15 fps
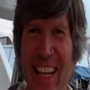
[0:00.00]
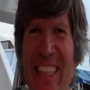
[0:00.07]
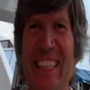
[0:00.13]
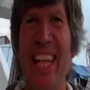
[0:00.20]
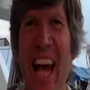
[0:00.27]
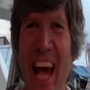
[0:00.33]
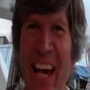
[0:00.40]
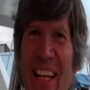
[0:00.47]

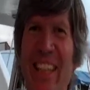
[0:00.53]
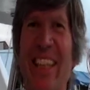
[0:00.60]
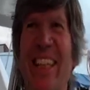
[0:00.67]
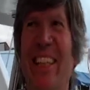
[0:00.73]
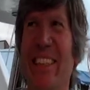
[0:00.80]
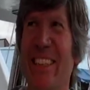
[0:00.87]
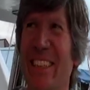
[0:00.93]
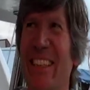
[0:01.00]
Exactly.
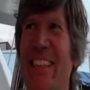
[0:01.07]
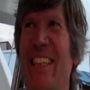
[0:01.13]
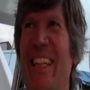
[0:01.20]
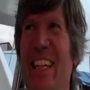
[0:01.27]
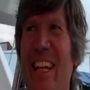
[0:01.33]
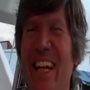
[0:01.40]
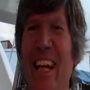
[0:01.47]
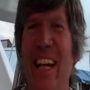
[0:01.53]

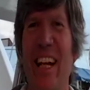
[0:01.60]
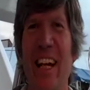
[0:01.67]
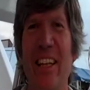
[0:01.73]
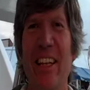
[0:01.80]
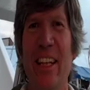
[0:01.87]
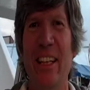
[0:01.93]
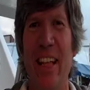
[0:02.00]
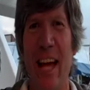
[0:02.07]
And I
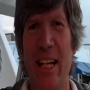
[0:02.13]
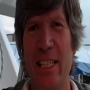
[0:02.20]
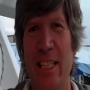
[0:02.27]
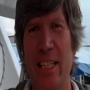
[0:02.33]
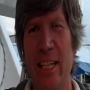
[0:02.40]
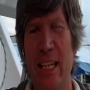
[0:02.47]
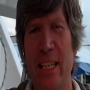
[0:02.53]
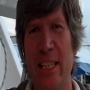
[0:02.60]
think that's
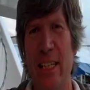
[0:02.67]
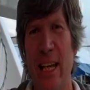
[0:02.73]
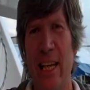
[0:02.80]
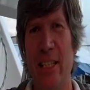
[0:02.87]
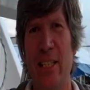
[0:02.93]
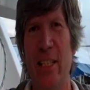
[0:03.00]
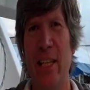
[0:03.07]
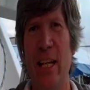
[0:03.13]
the
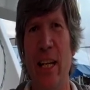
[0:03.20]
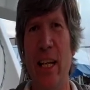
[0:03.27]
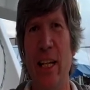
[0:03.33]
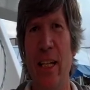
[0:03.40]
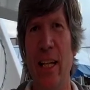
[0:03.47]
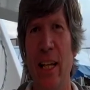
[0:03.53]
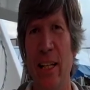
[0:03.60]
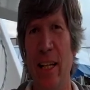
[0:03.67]
intensity,
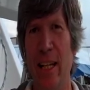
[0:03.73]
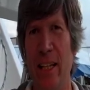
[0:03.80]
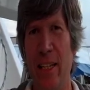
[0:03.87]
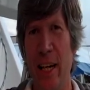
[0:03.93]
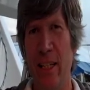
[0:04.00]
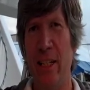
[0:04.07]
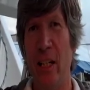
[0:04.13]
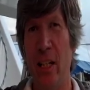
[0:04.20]
the
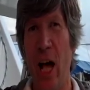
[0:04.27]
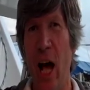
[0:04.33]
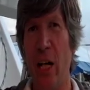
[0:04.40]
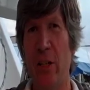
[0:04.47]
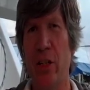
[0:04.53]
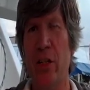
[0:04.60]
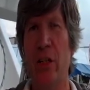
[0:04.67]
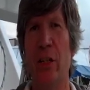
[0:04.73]

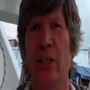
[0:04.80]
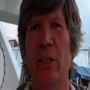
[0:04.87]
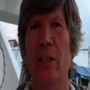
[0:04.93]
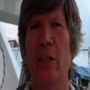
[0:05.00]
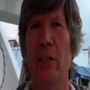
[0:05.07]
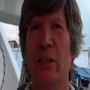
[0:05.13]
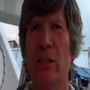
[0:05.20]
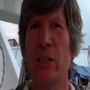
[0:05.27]

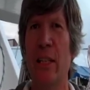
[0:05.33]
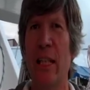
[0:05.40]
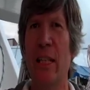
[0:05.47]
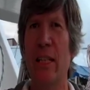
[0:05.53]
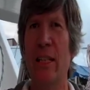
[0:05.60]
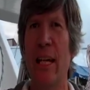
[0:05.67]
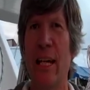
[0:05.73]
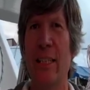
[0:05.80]
technological
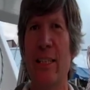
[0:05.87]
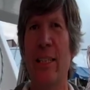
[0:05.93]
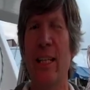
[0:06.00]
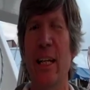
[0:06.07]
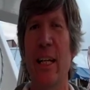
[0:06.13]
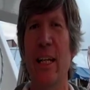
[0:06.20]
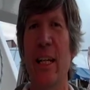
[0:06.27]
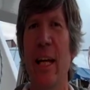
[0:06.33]

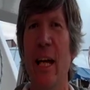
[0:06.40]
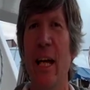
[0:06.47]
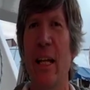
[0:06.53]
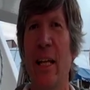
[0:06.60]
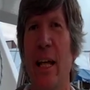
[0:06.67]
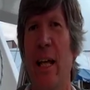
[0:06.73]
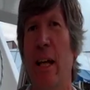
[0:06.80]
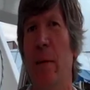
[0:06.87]
intensity
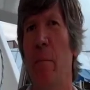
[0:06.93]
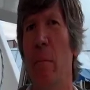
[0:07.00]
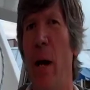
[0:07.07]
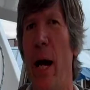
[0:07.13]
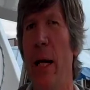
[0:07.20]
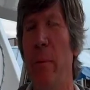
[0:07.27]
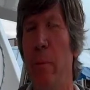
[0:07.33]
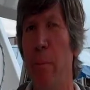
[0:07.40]
that
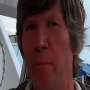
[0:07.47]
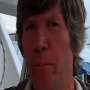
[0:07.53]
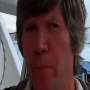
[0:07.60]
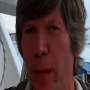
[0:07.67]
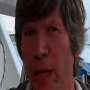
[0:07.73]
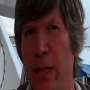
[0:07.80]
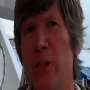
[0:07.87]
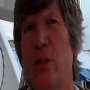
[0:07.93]
might
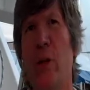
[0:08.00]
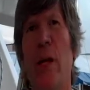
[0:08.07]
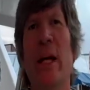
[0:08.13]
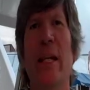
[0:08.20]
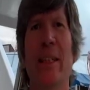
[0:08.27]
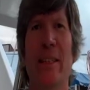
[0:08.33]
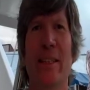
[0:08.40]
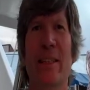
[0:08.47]
penetrate